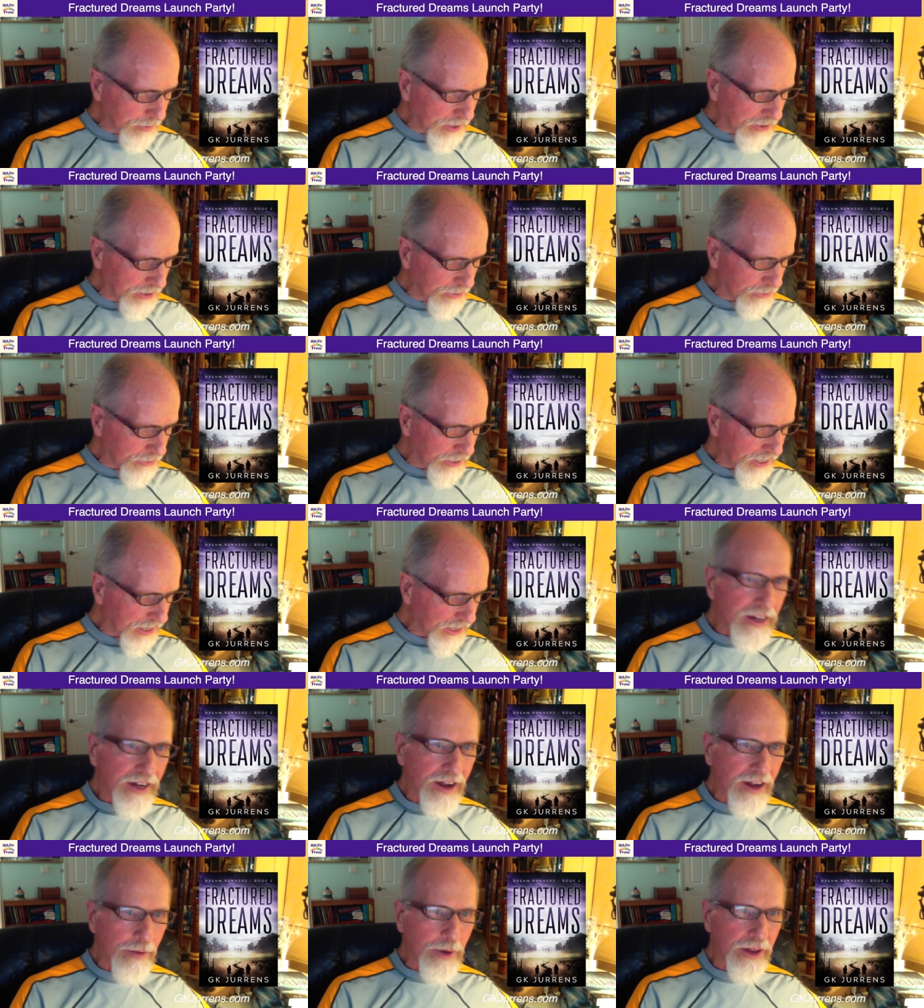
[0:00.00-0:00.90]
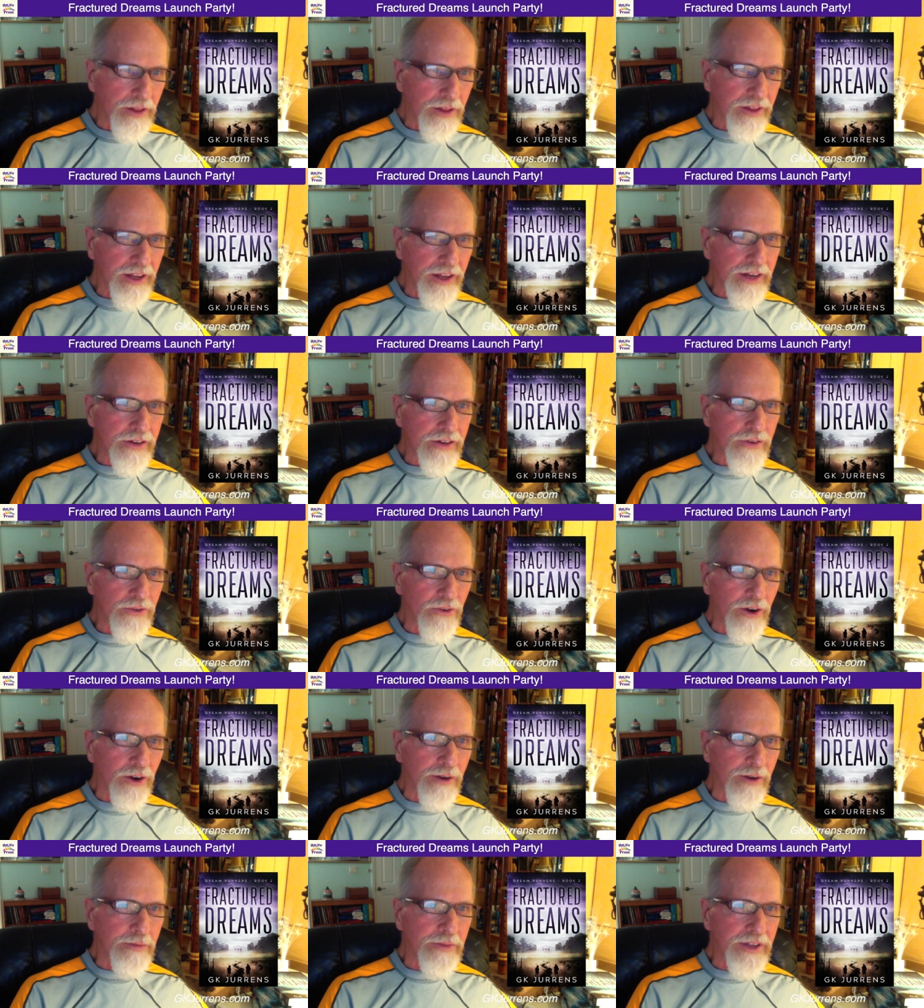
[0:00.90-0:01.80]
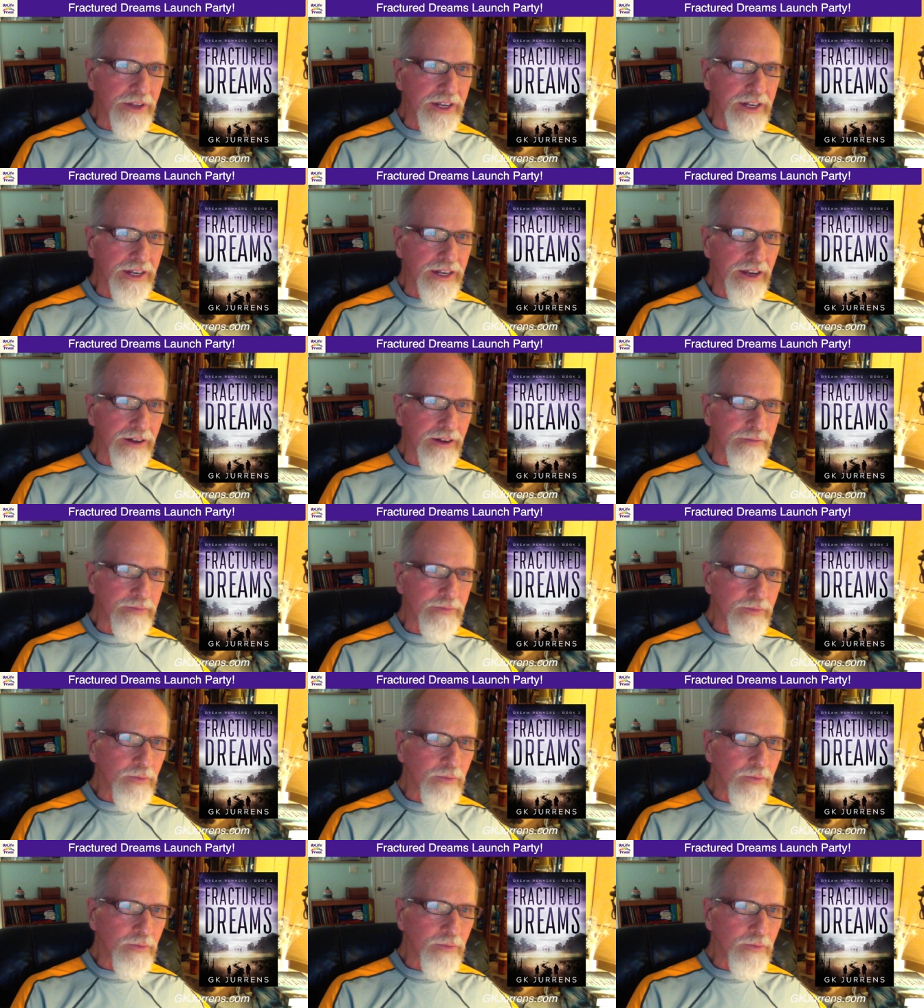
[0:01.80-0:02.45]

me to read a couple of things from the